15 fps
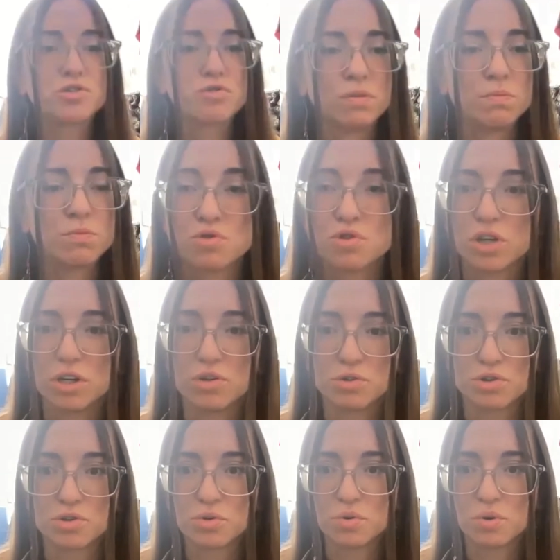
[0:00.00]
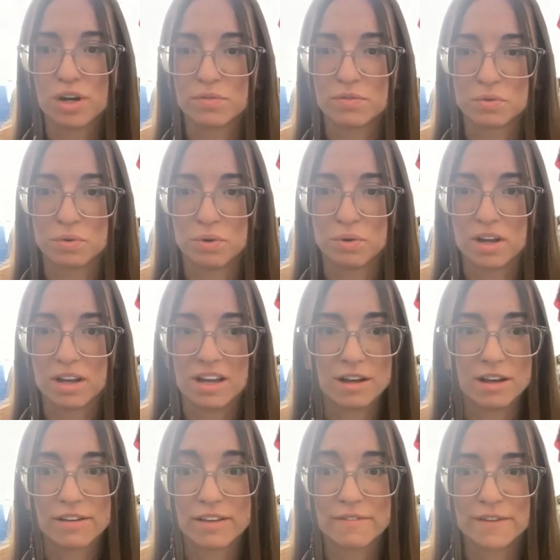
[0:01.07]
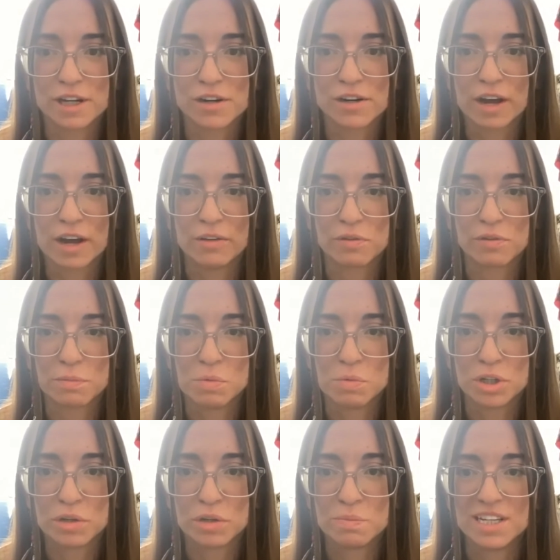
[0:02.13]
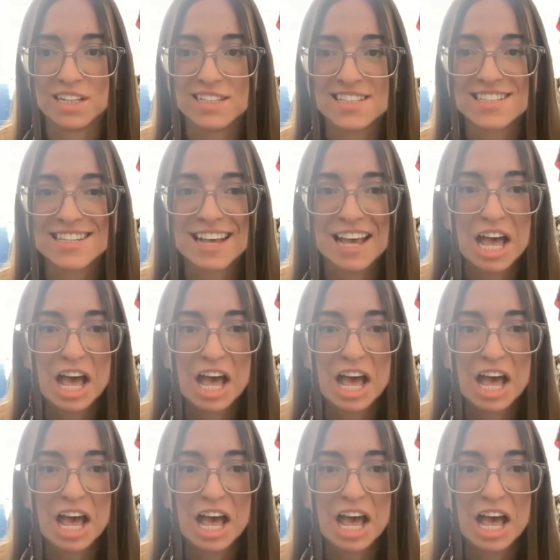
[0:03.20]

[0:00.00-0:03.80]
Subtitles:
dream today, George. You have to figure it out for me what it means.